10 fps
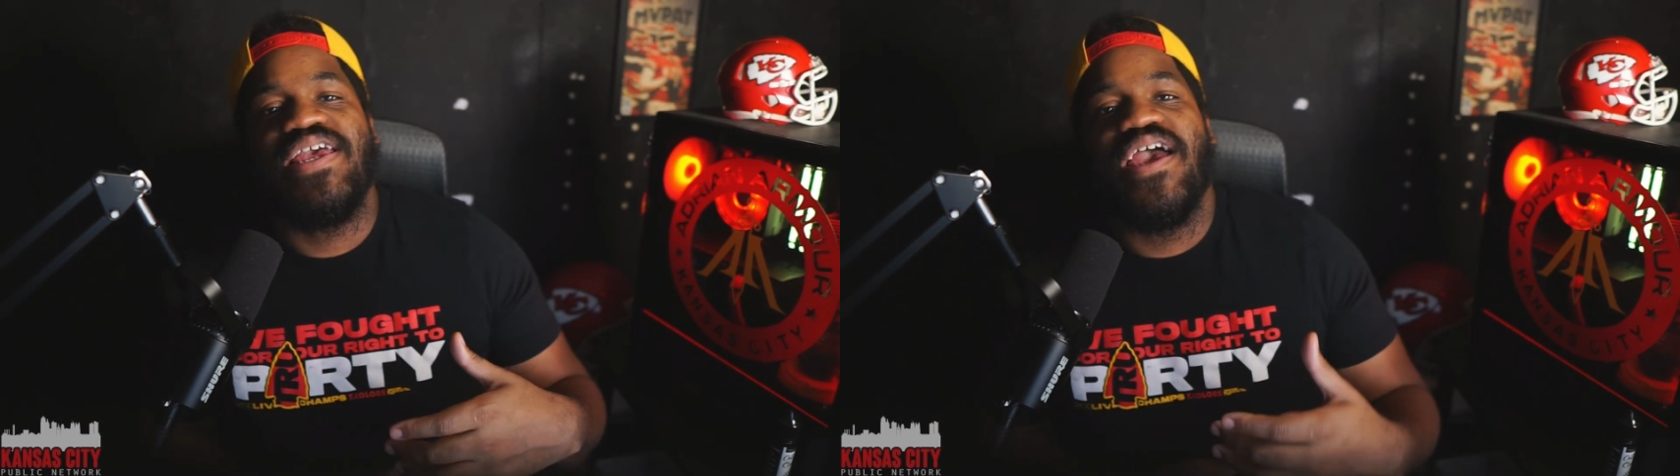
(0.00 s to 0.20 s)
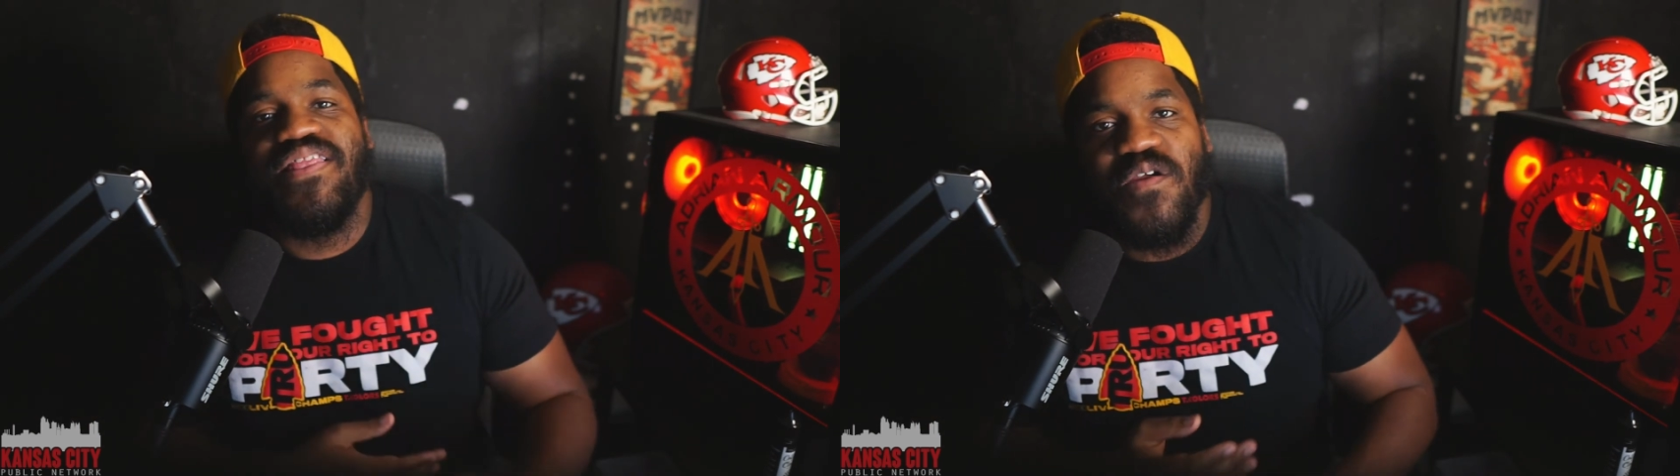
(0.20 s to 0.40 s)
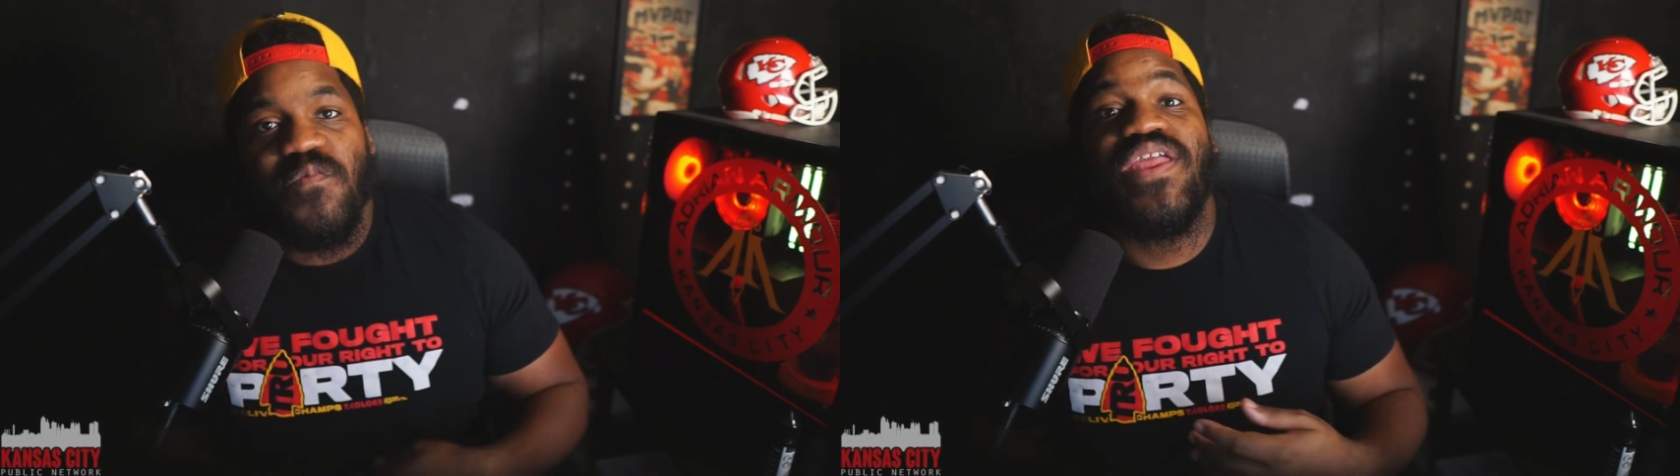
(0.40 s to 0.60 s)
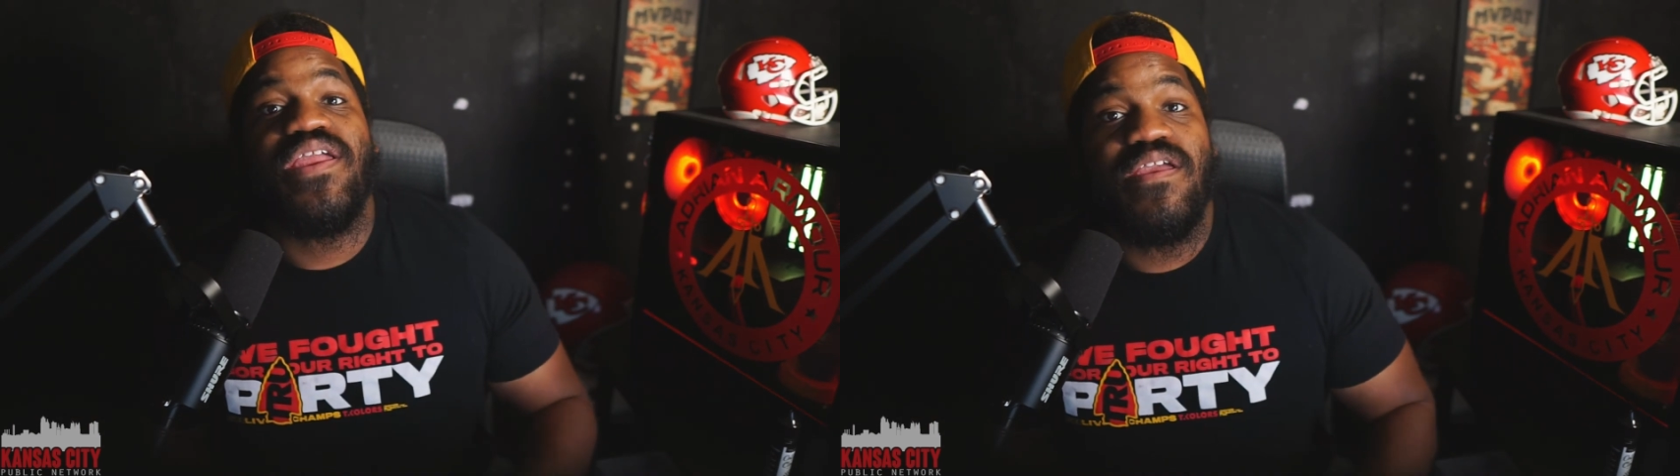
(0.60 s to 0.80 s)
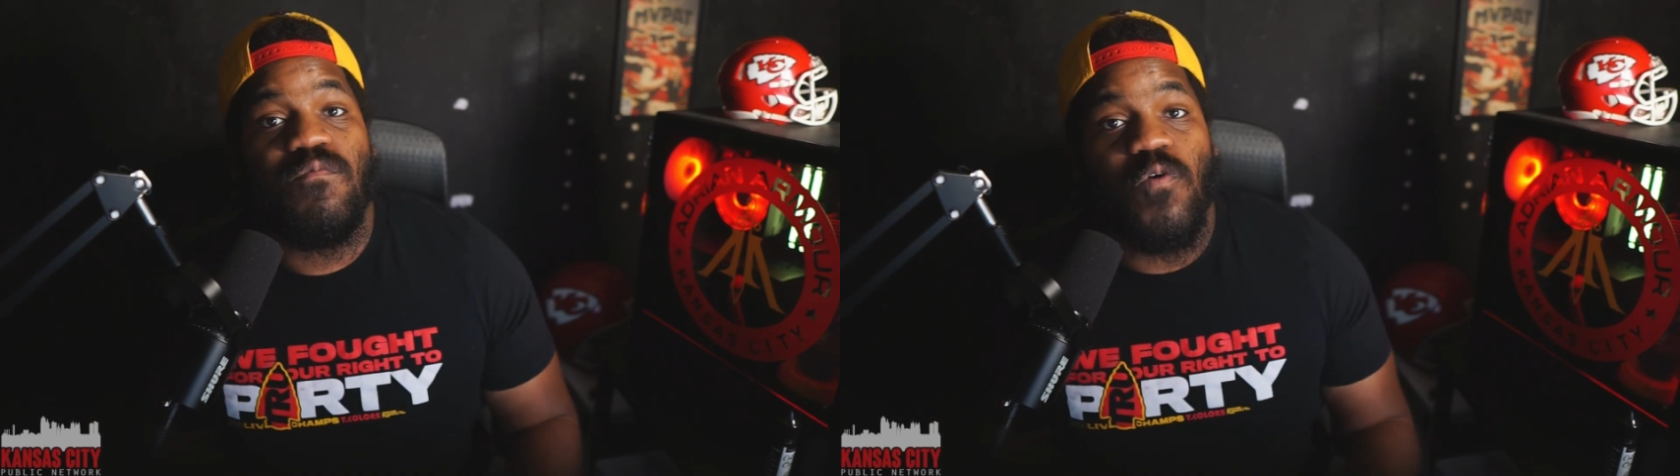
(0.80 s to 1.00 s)
and then we can
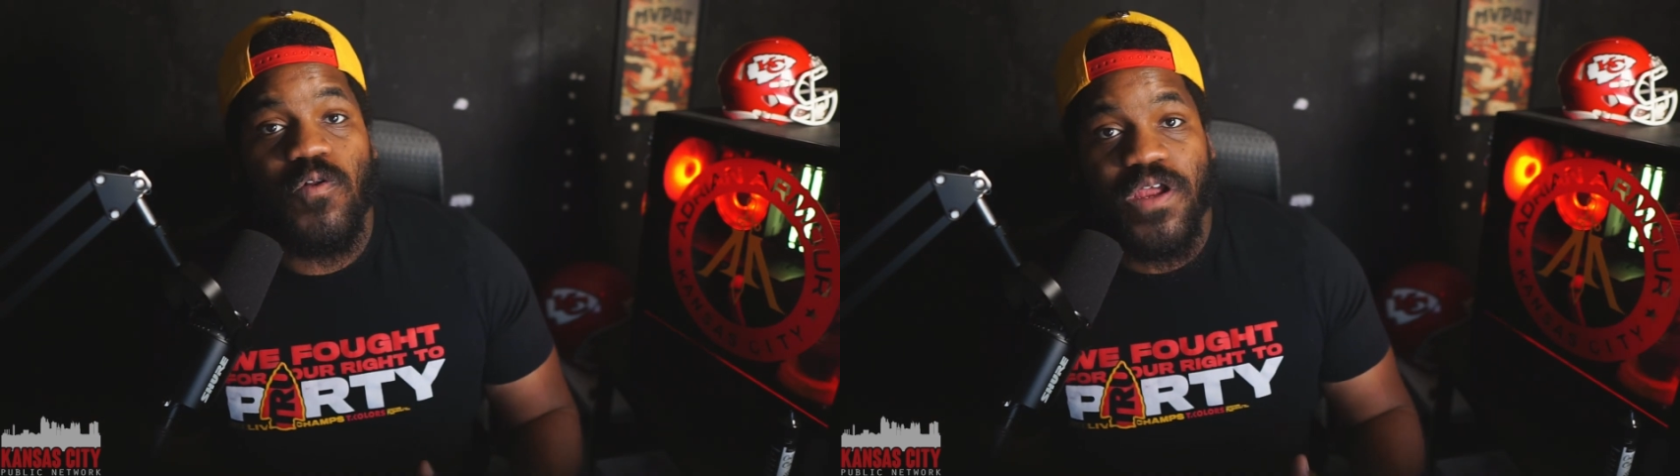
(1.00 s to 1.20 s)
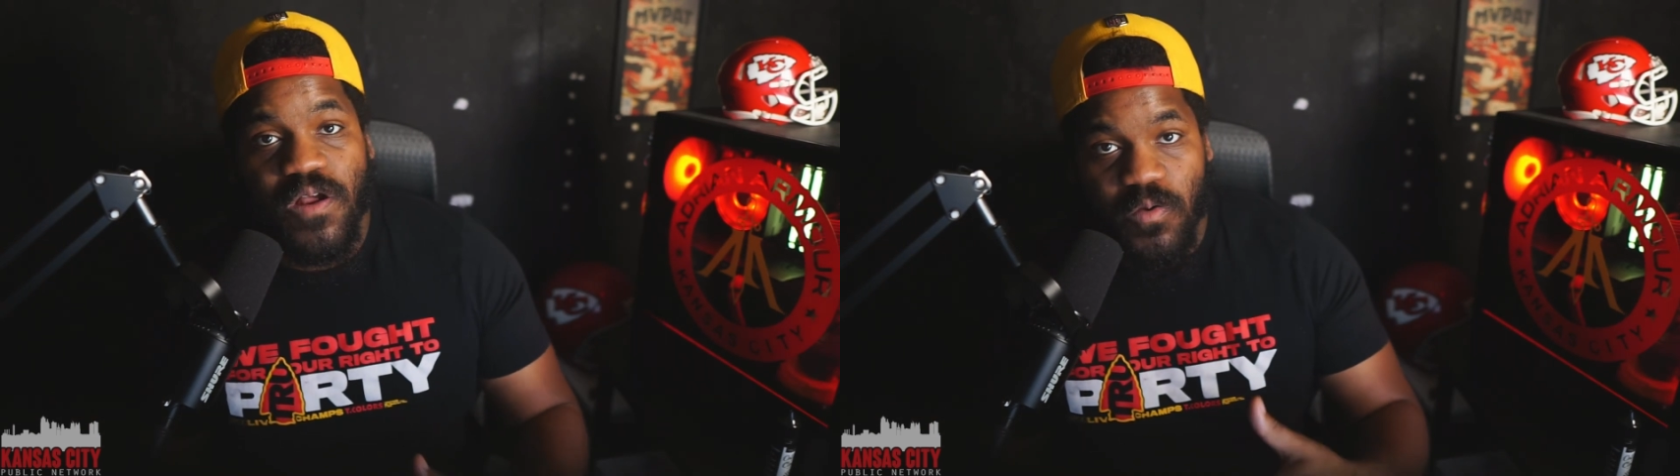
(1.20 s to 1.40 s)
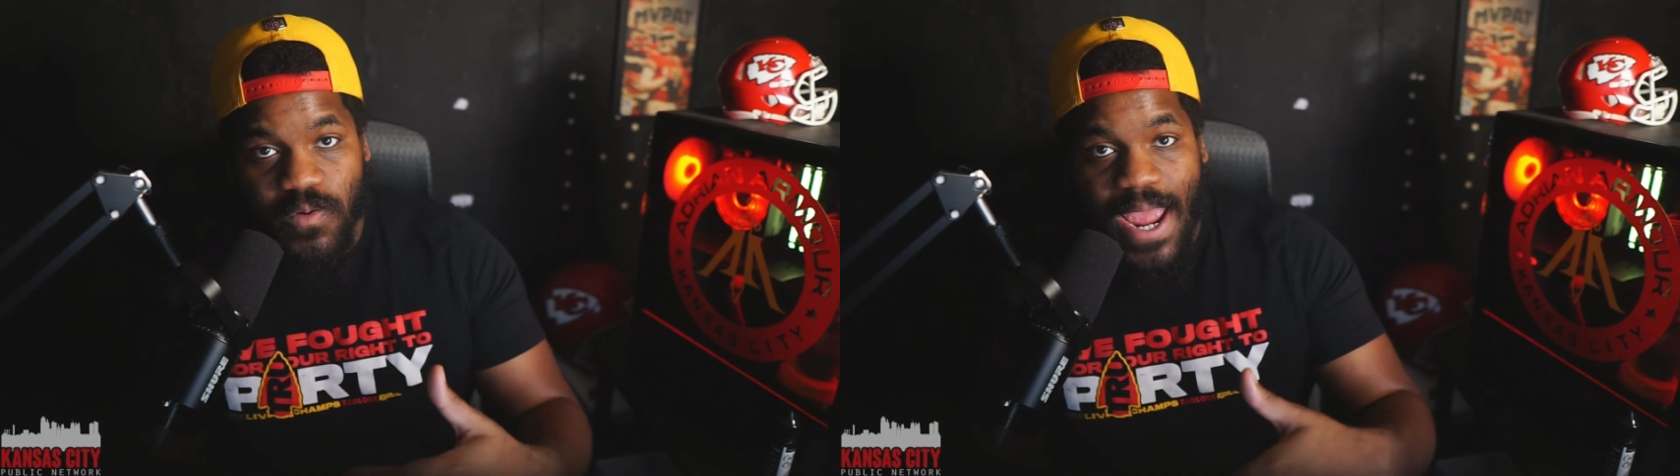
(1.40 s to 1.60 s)
get rolling on